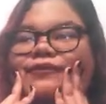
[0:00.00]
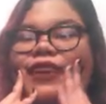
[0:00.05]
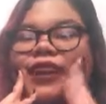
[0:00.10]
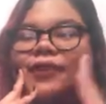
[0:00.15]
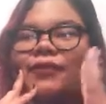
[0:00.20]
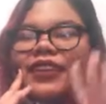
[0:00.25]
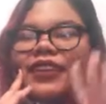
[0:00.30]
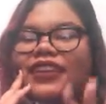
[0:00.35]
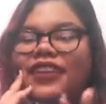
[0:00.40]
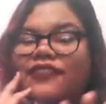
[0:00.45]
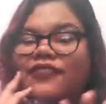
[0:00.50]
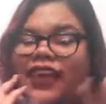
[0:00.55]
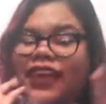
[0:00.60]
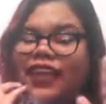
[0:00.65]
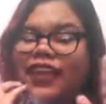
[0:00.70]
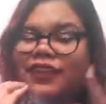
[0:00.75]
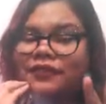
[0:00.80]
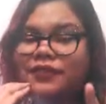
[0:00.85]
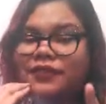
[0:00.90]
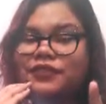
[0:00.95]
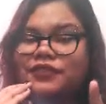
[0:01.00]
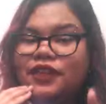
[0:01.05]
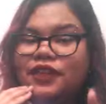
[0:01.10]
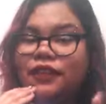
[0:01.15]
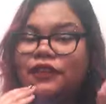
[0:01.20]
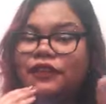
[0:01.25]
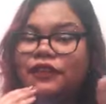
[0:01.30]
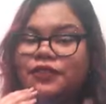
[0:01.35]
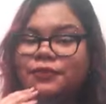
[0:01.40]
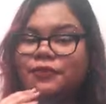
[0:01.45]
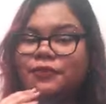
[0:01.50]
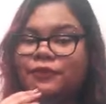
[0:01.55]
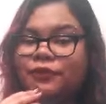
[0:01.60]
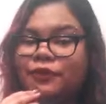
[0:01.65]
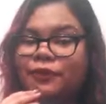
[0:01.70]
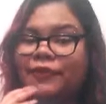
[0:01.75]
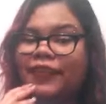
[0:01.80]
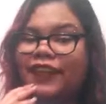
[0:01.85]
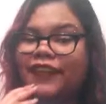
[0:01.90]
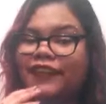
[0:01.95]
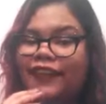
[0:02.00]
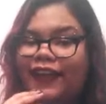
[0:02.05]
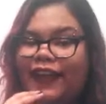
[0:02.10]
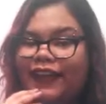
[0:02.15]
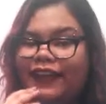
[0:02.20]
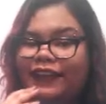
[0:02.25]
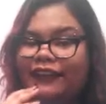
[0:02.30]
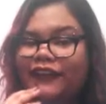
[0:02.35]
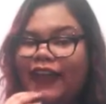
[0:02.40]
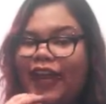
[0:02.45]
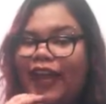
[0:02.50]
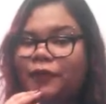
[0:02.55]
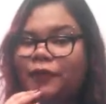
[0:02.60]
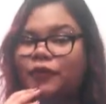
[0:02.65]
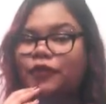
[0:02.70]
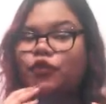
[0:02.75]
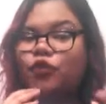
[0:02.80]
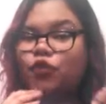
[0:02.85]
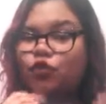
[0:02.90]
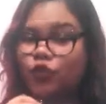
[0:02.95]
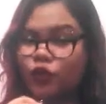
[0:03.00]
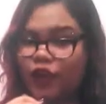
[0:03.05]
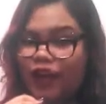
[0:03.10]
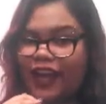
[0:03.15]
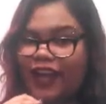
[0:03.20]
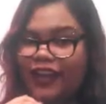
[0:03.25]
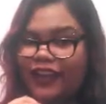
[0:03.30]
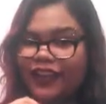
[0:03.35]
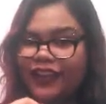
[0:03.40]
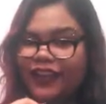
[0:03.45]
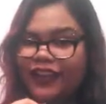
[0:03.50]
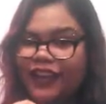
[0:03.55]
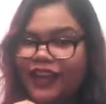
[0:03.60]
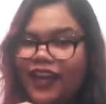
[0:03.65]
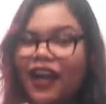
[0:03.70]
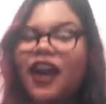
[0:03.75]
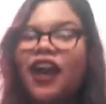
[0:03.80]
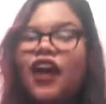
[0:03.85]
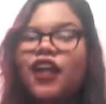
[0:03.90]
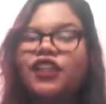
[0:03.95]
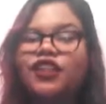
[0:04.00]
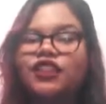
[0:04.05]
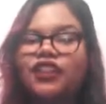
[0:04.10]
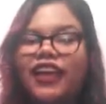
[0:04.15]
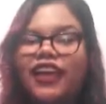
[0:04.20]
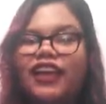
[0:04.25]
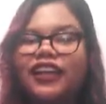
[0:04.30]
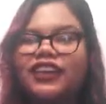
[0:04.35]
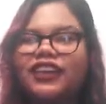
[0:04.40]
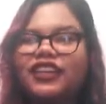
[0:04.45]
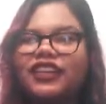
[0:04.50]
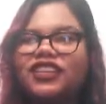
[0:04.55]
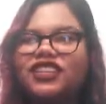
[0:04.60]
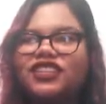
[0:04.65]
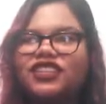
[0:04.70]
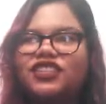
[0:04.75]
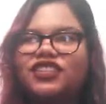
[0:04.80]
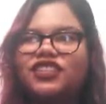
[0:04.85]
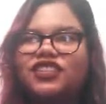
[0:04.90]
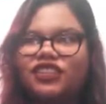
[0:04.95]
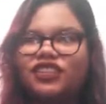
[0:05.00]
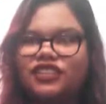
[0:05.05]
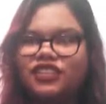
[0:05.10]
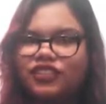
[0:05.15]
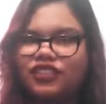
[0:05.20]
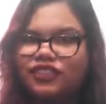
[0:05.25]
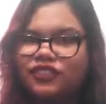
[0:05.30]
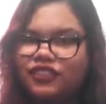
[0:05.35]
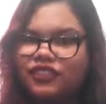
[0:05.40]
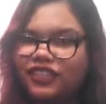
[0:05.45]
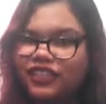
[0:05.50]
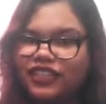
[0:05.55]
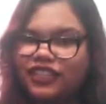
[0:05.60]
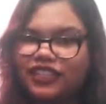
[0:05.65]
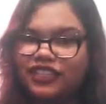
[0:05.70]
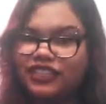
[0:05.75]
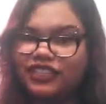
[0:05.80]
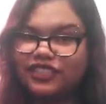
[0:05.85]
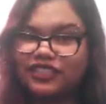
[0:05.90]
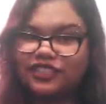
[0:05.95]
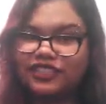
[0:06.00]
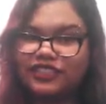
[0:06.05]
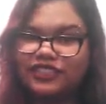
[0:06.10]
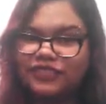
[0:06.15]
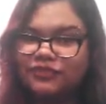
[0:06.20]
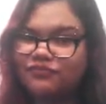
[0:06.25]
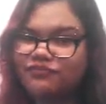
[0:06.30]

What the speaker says: probably if I ever saw Chris perform that live, I would cry. Like, no joke. Just